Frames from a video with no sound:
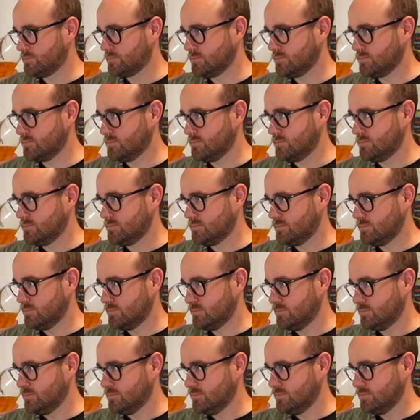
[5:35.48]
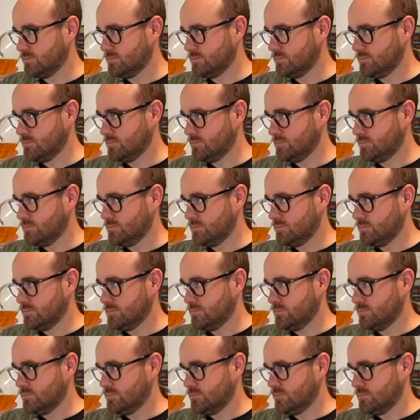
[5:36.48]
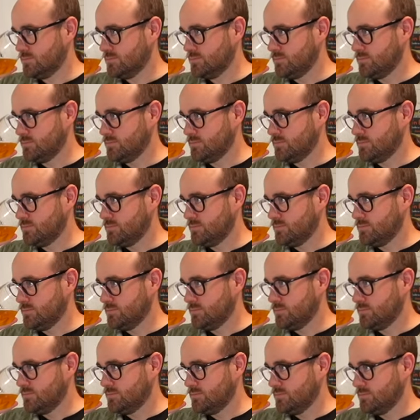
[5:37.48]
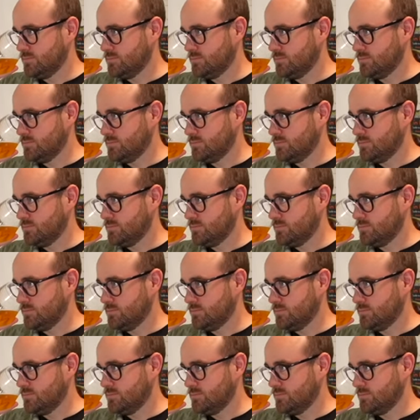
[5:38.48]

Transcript: No one is speaking in this clip.